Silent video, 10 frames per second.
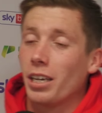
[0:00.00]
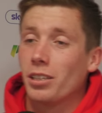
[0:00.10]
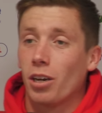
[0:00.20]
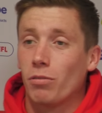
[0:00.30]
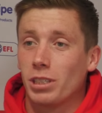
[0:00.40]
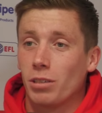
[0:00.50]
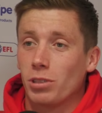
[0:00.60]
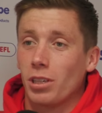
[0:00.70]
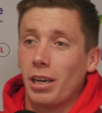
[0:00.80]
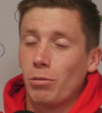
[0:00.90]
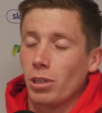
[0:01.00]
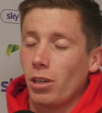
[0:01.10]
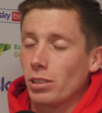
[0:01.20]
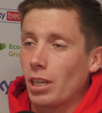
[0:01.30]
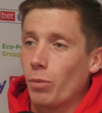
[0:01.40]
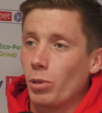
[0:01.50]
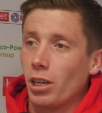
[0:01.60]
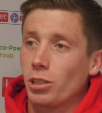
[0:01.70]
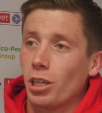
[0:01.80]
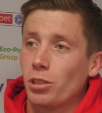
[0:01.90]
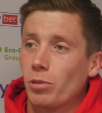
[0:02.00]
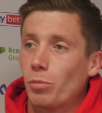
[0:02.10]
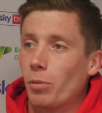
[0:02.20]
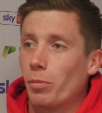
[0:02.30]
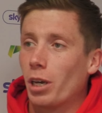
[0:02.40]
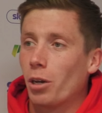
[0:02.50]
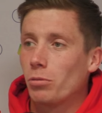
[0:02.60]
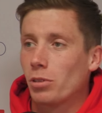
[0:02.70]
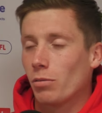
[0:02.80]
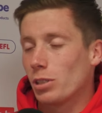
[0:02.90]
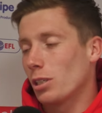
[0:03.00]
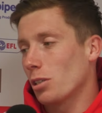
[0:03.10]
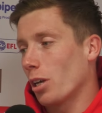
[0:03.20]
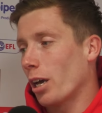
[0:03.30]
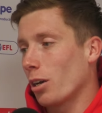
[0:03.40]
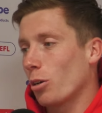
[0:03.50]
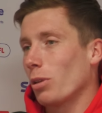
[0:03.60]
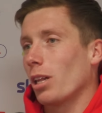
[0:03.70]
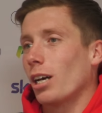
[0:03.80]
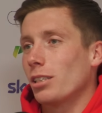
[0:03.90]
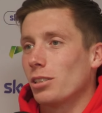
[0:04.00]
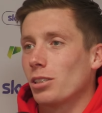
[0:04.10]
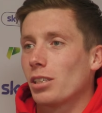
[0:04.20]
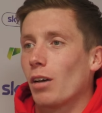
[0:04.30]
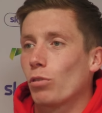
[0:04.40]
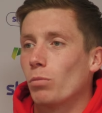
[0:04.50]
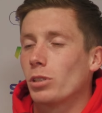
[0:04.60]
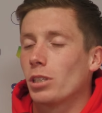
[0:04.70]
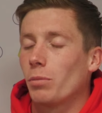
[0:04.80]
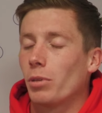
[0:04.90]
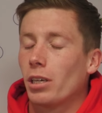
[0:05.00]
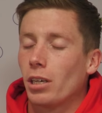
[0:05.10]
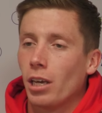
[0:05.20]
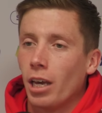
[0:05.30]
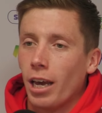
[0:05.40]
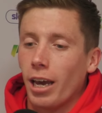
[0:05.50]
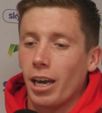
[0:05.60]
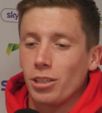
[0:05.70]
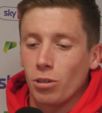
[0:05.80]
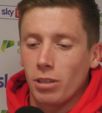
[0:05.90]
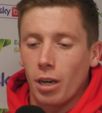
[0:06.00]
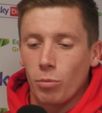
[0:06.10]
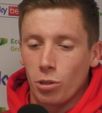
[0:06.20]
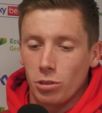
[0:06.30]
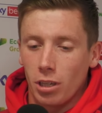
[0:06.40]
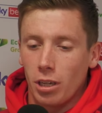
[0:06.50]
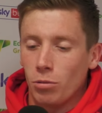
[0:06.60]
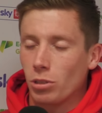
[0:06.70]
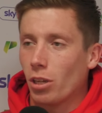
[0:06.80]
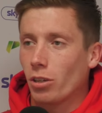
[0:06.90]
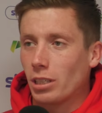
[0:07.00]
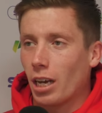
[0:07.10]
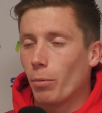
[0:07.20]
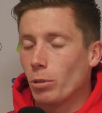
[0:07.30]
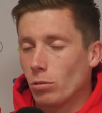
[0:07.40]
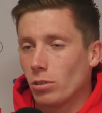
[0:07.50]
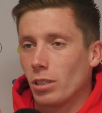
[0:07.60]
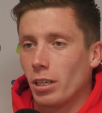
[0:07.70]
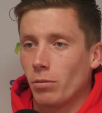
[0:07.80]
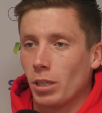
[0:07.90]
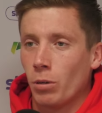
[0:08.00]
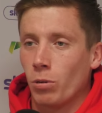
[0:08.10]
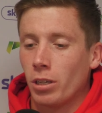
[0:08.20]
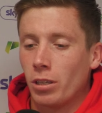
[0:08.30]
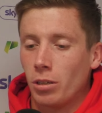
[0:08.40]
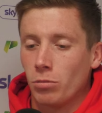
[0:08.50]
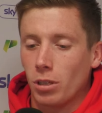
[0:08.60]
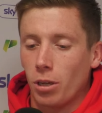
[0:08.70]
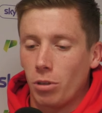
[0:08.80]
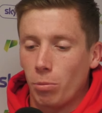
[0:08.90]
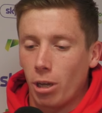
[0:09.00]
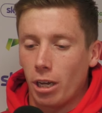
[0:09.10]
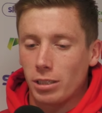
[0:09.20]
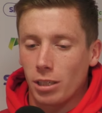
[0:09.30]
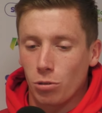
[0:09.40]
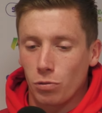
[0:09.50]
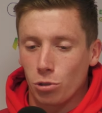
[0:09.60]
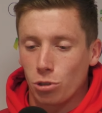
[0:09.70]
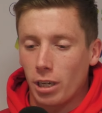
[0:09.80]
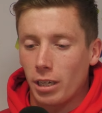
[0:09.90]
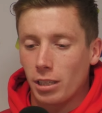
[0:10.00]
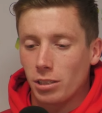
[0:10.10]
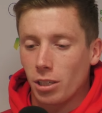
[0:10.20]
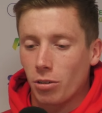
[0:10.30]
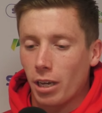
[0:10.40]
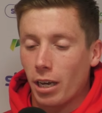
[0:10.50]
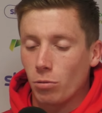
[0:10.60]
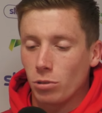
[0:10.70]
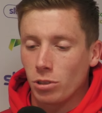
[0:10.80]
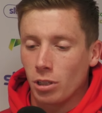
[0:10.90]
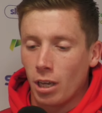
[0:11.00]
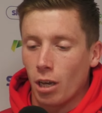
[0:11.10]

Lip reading: They did. Obviously it was a long time in that changing room on my own. Obviously a couple of lads and the staff come to see me during that, but it was a long time. It was a lonely place. I was frustrated, so yeah, it was,